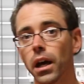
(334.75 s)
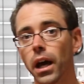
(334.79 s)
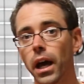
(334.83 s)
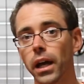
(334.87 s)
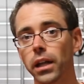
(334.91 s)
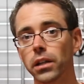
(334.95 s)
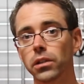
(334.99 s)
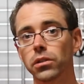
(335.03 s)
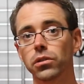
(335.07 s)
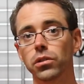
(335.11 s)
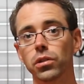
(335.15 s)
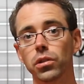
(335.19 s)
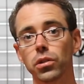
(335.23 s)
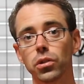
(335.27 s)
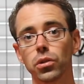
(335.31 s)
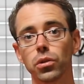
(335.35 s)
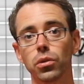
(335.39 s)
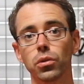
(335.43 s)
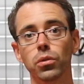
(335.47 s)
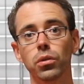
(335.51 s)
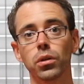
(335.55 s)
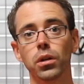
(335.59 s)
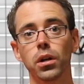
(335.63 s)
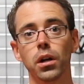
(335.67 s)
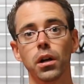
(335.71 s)
and
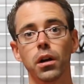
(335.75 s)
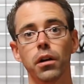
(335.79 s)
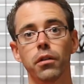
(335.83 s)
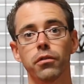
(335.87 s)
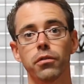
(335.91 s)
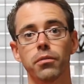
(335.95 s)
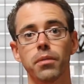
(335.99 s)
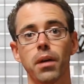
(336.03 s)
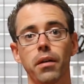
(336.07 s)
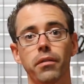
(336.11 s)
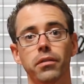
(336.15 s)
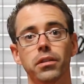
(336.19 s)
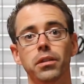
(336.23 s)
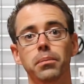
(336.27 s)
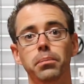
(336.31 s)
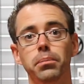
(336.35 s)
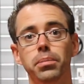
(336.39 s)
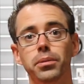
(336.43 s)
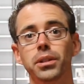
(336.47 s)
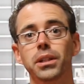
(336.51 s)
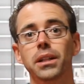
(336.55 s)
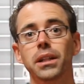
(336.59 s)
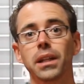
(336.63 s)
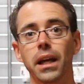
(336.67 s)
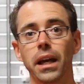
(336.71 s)
2, from having to
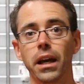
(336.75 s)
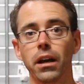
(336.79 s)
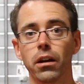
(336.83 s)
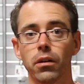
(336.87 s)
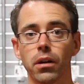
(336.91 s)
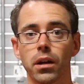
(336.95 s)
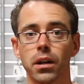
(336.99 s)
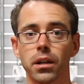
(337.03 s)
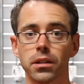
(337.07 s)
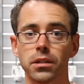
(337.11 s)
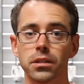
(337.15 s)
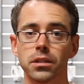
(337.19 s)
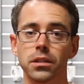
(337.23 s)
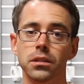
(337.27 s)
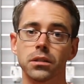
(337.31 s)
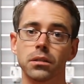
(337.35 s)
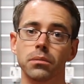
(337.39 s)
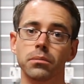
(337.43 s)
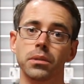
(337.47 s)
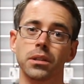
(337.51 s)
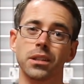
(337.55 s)
bleed air out of the system,